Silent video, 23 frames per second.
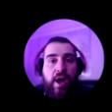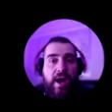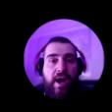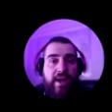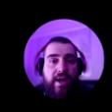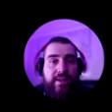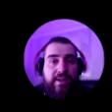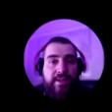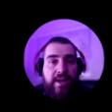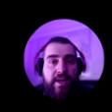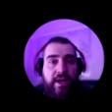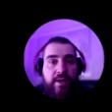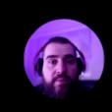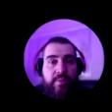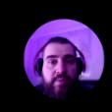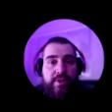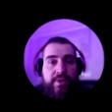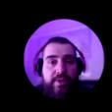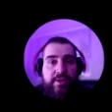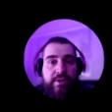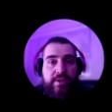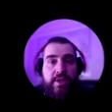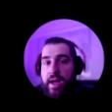add
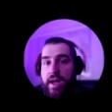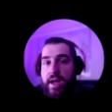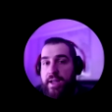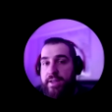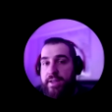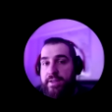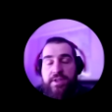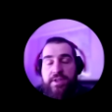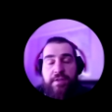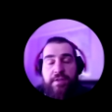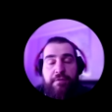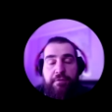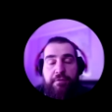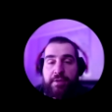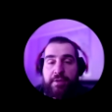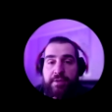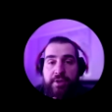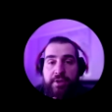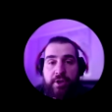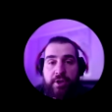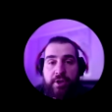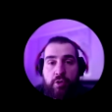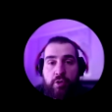carpets, add
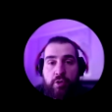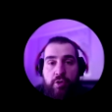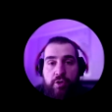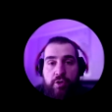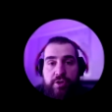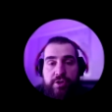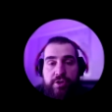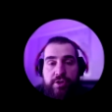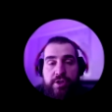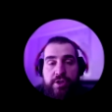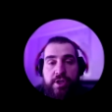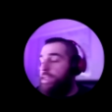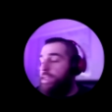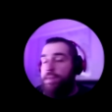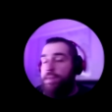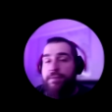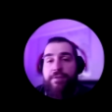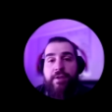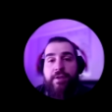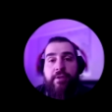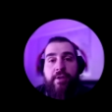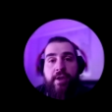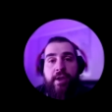different decors in a
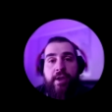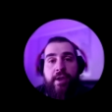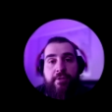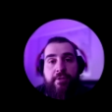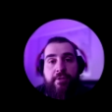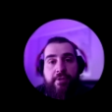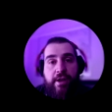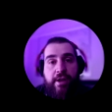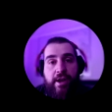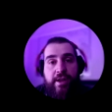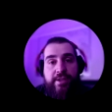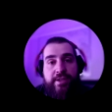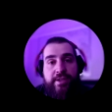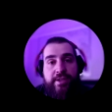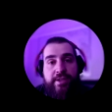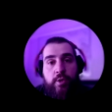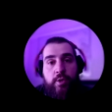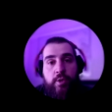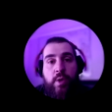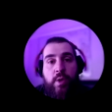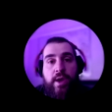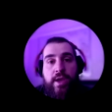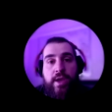very
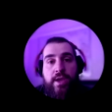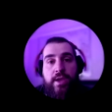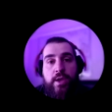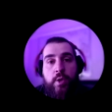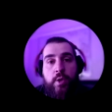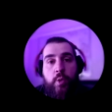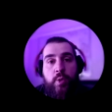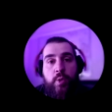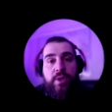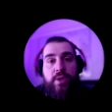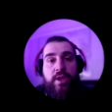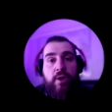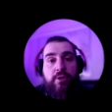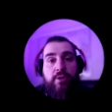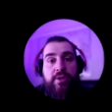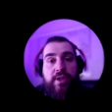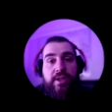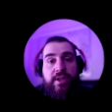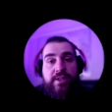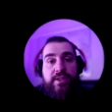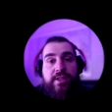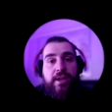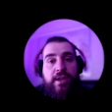realistic way without
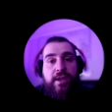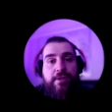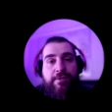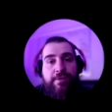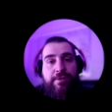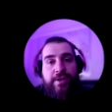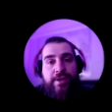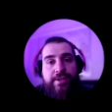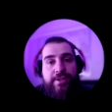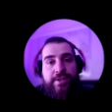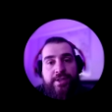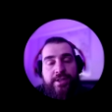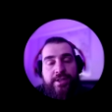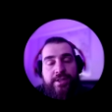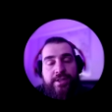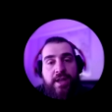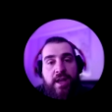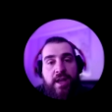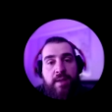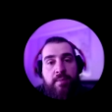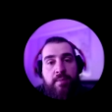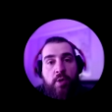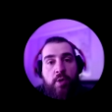sacrificing
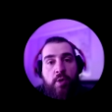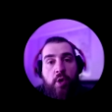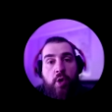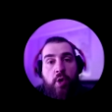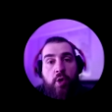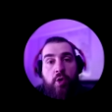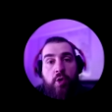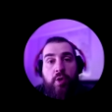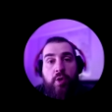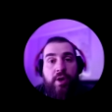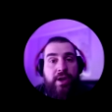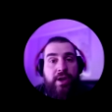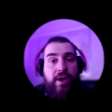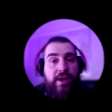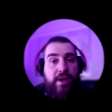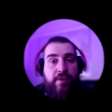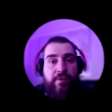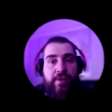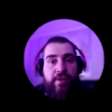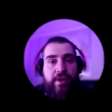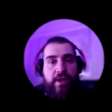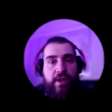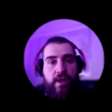time or
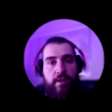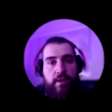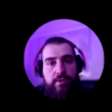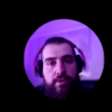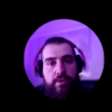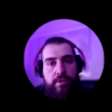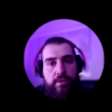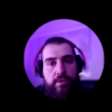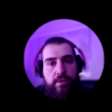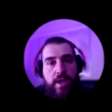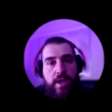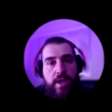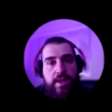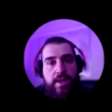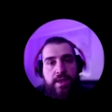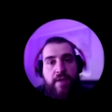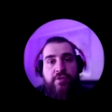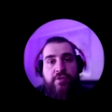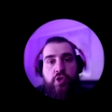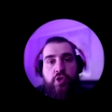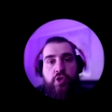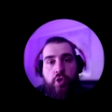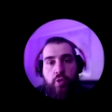anything else. And
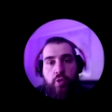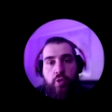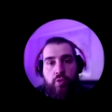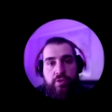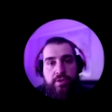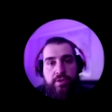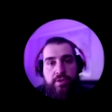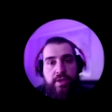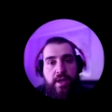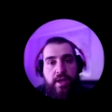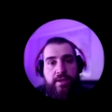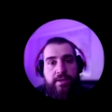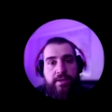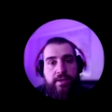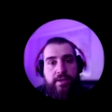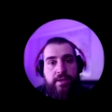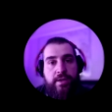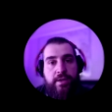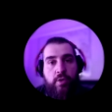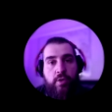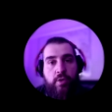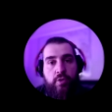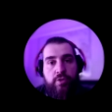I've shown that
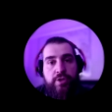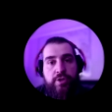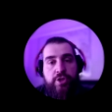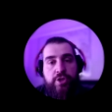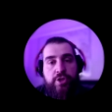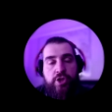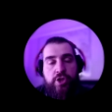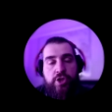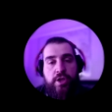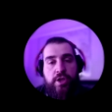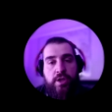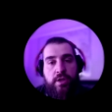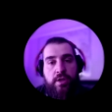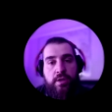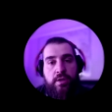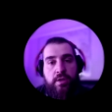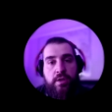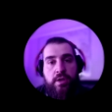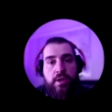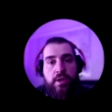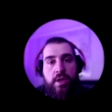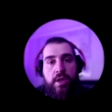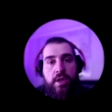on this channel.
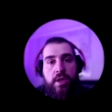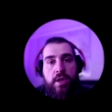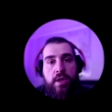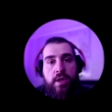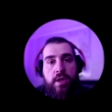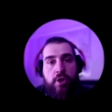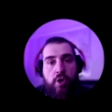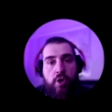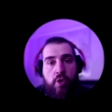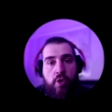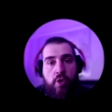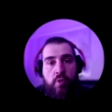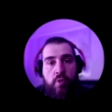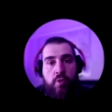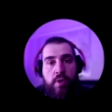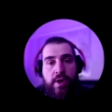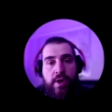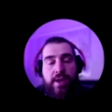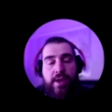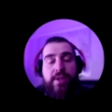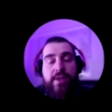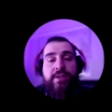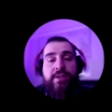Go
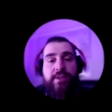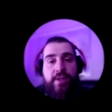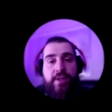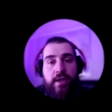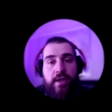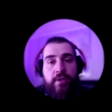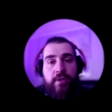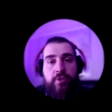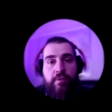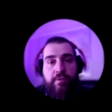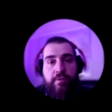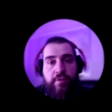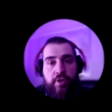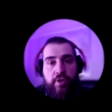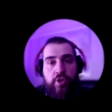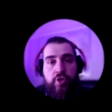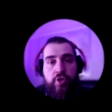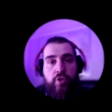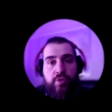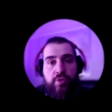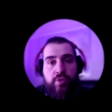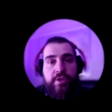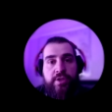and start
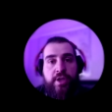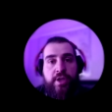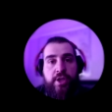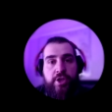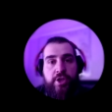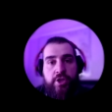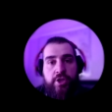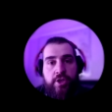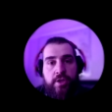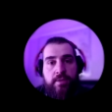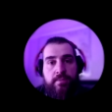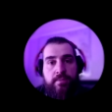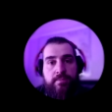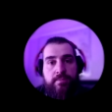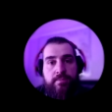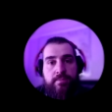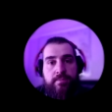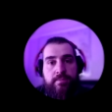virtual staging.